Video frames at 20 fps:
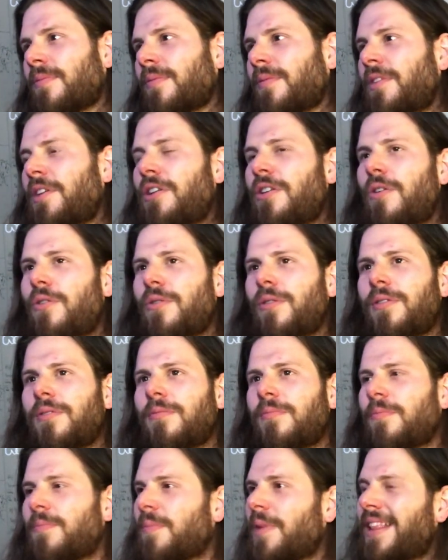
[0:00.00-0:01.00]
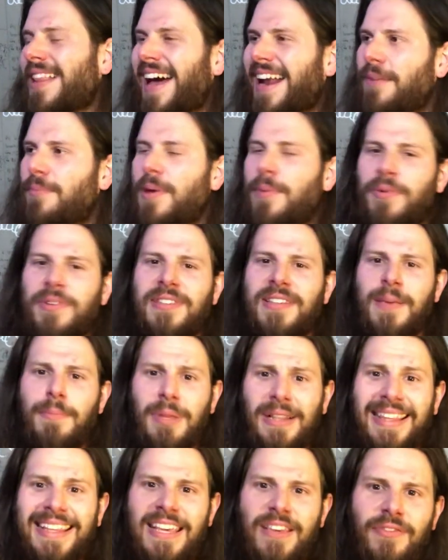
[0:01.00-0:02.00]
You know, a lot of people say
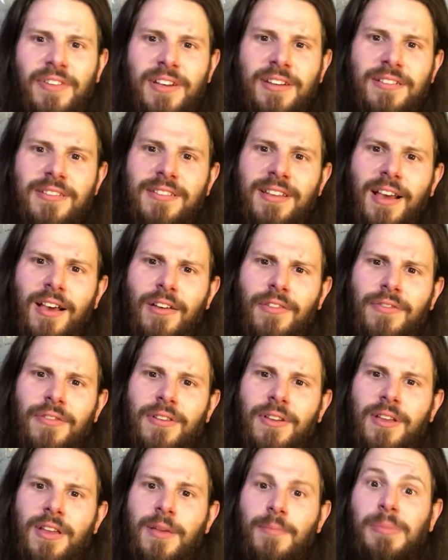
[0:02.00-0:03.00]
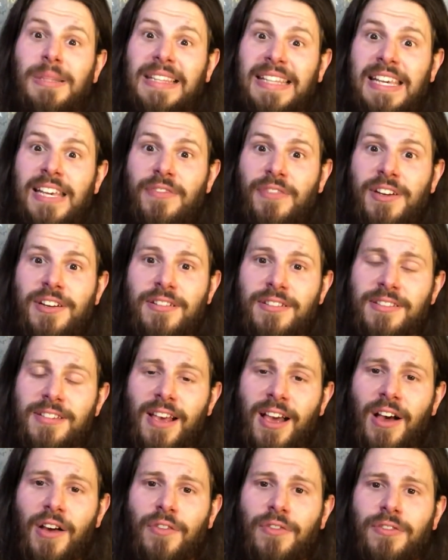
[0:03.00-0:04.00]
believe in yourself. Believe in
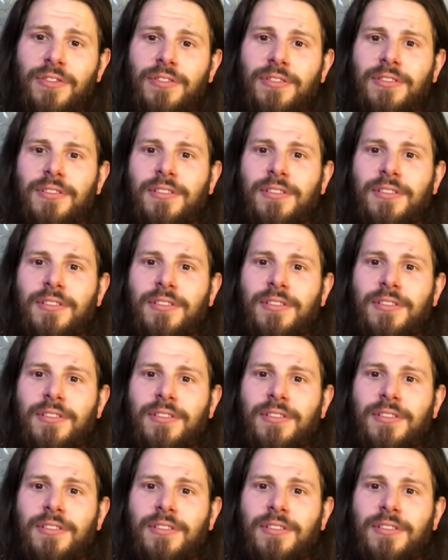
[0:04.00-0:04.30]
yourself.